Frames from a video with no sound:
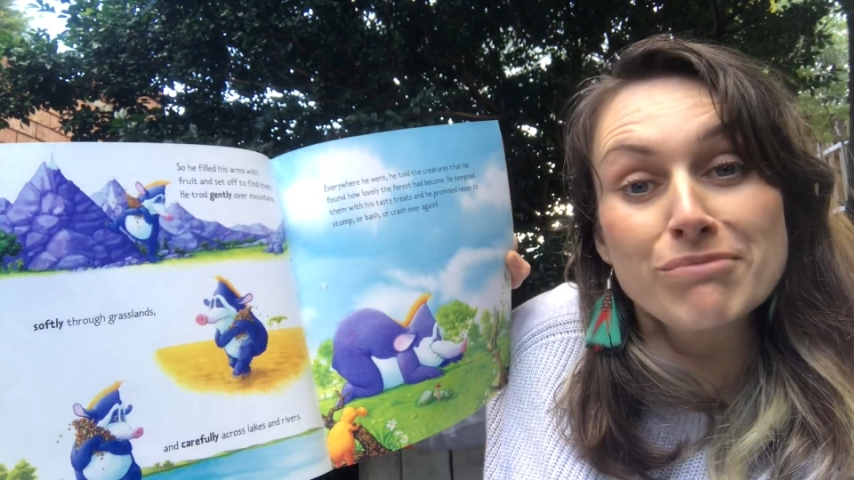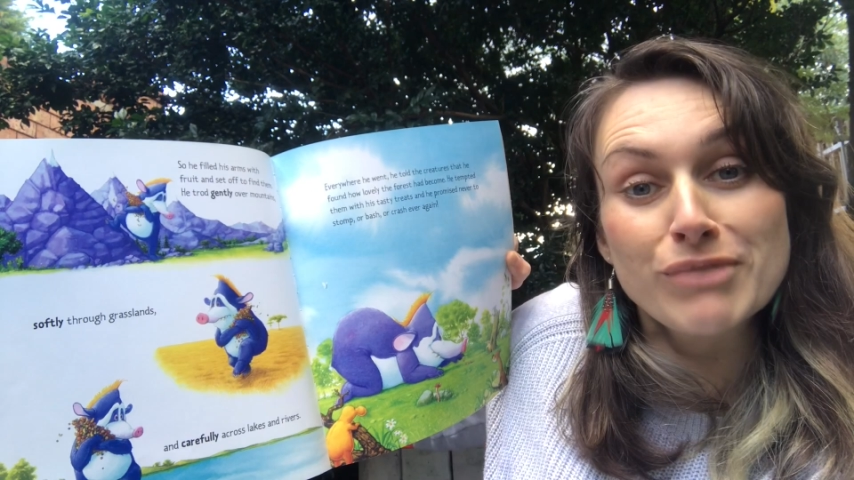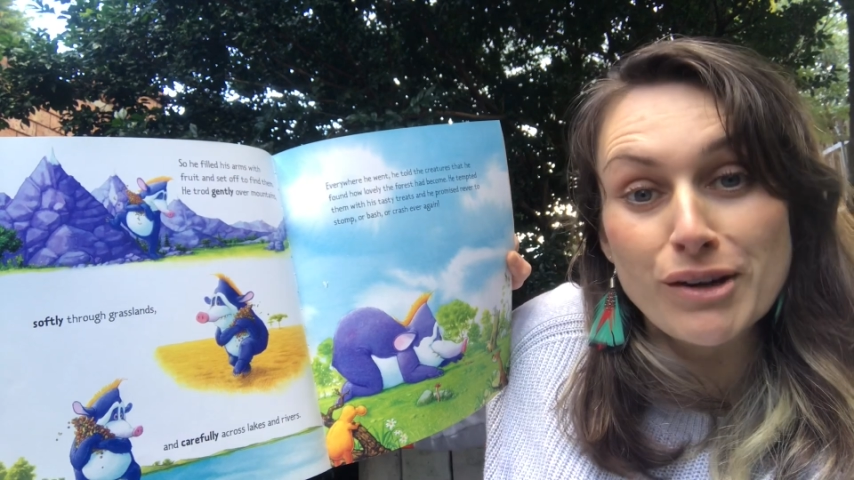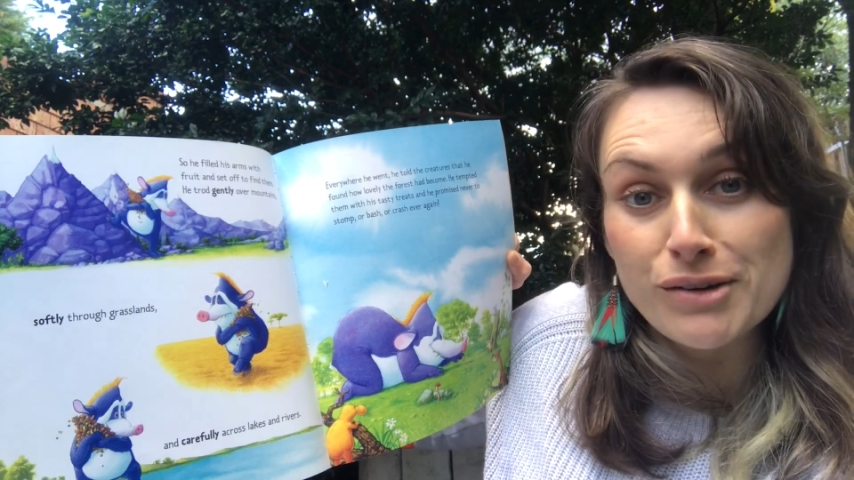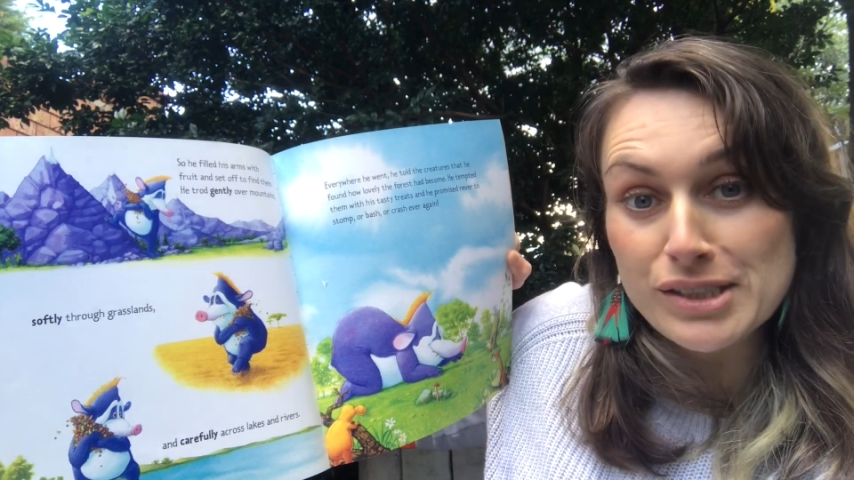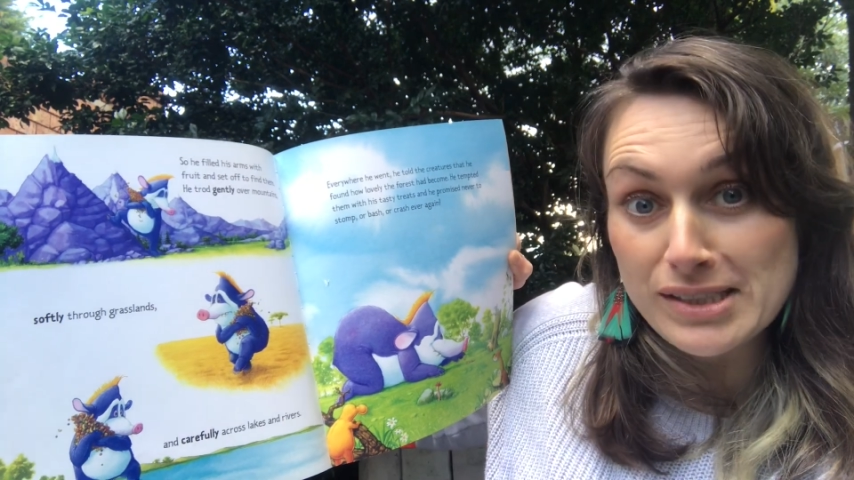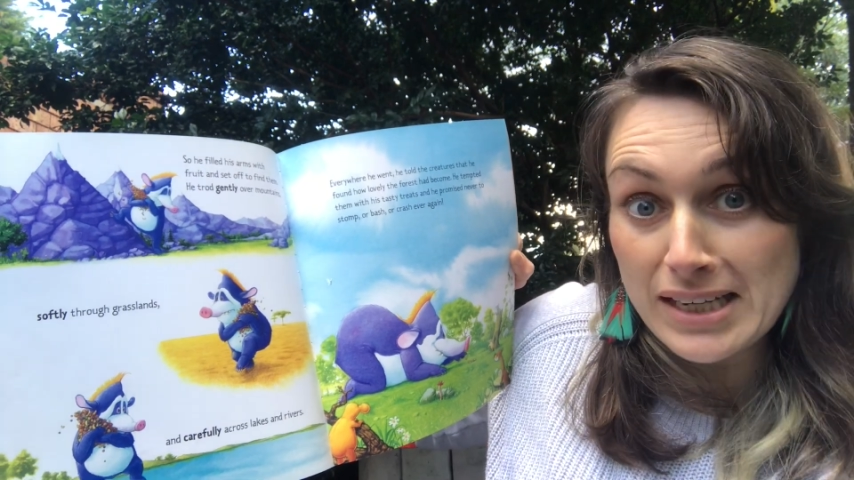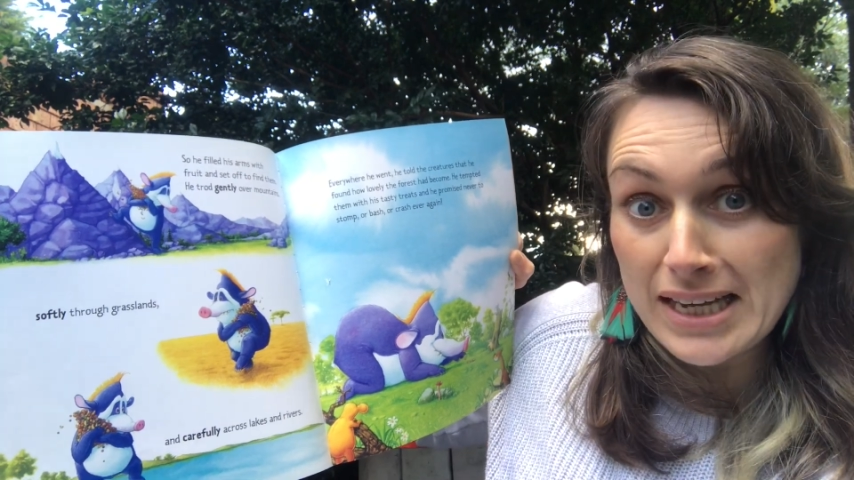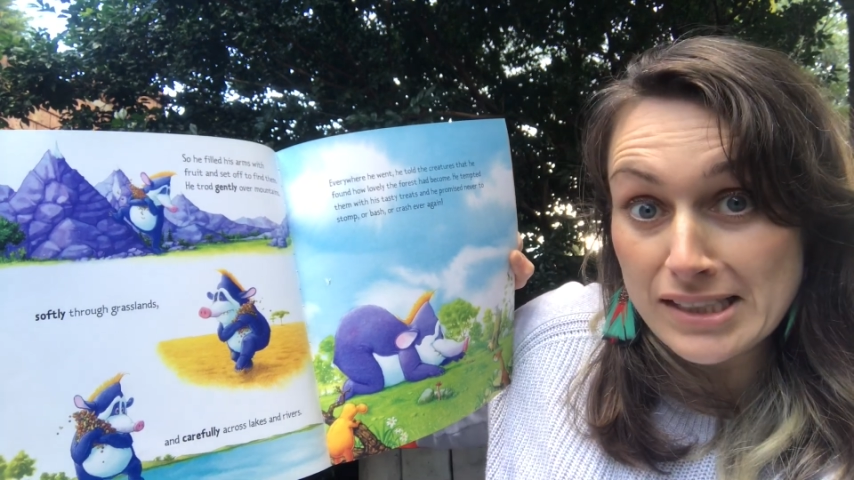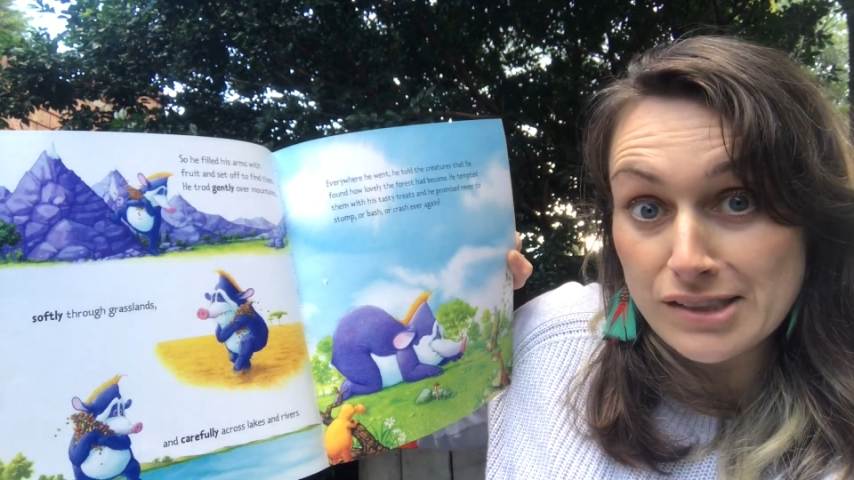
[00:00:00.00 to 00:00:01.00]
across the
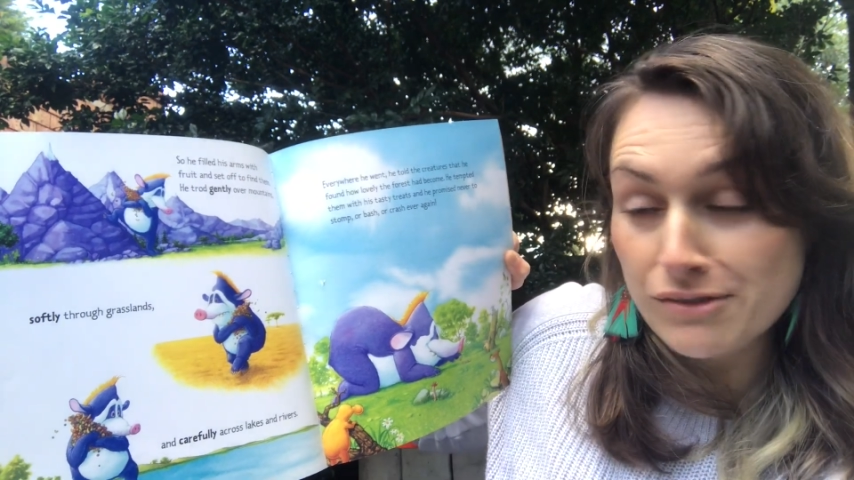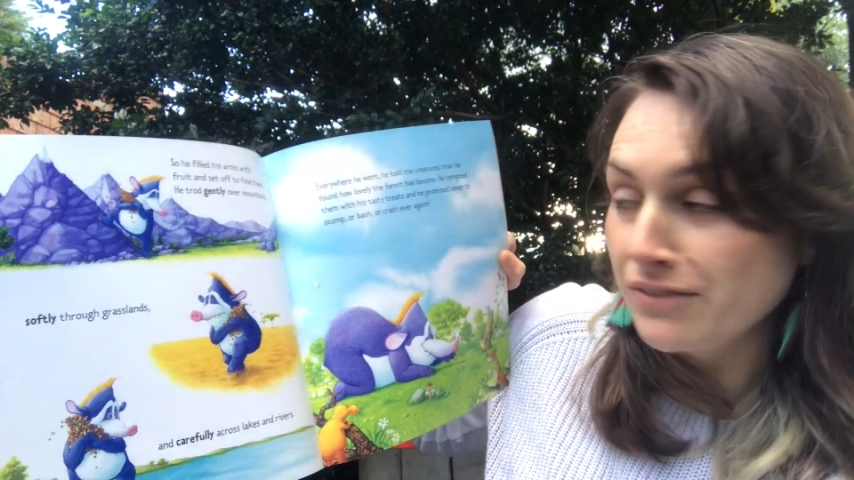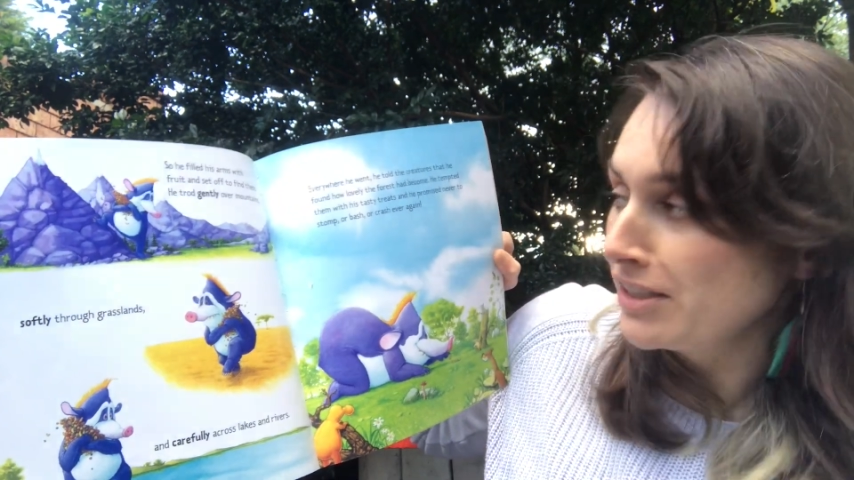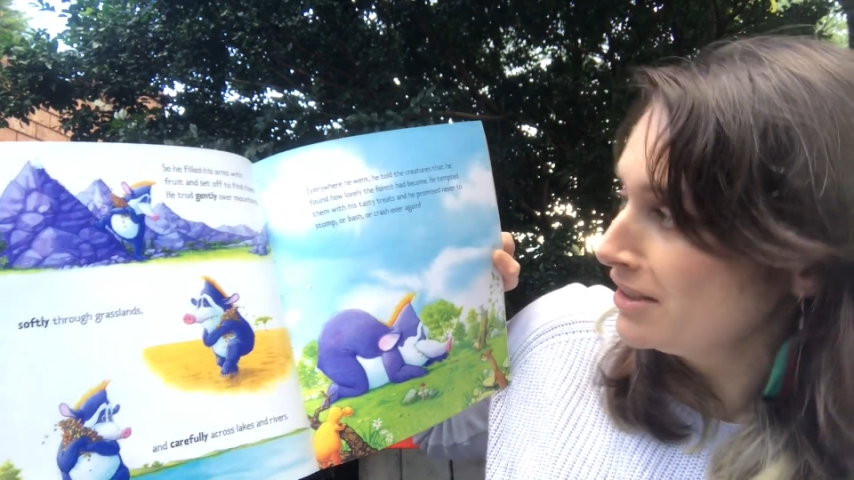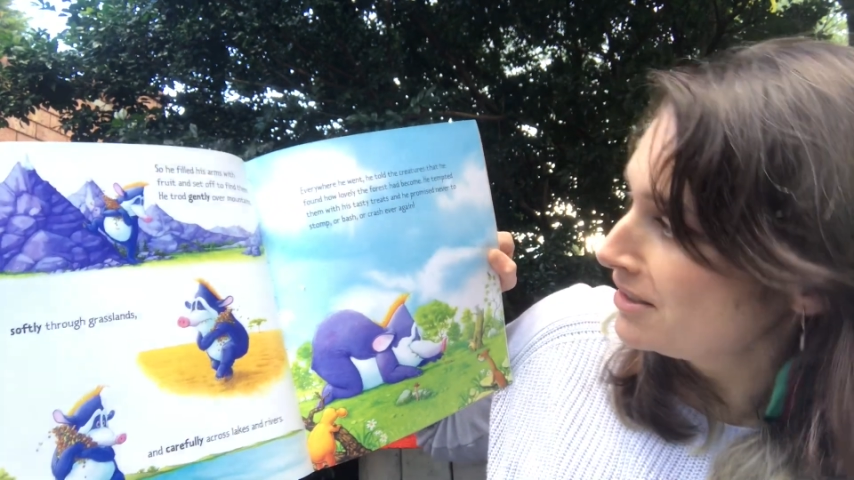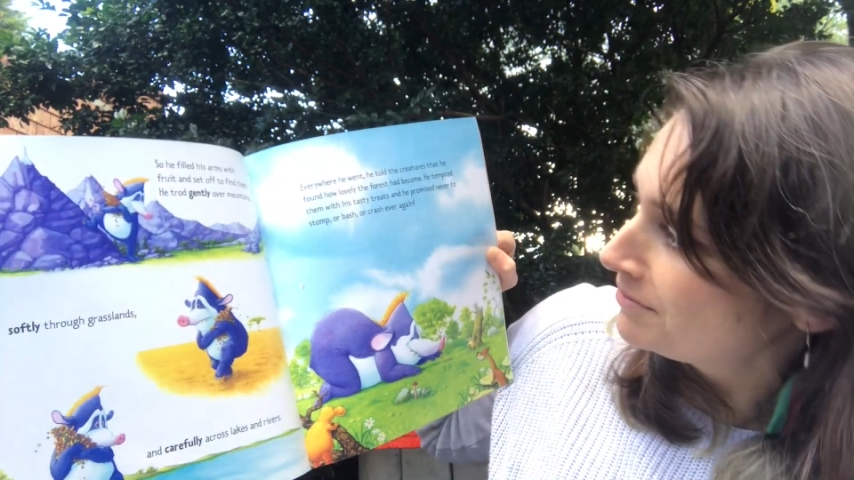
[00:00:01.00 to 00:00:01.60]
lakes and rivers.